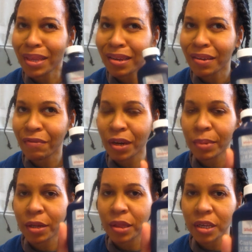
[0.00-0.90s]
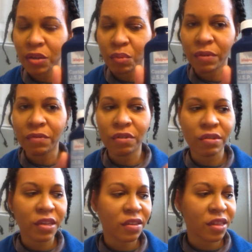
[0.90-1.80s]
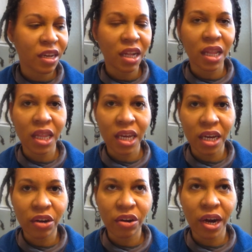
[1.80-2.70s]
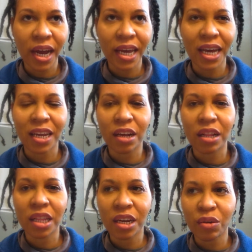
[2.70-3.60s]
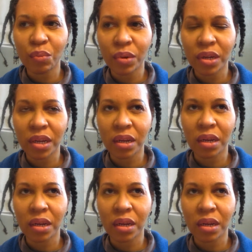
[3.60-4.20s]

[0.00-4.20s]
different about this one versus the clear. I got a clear one.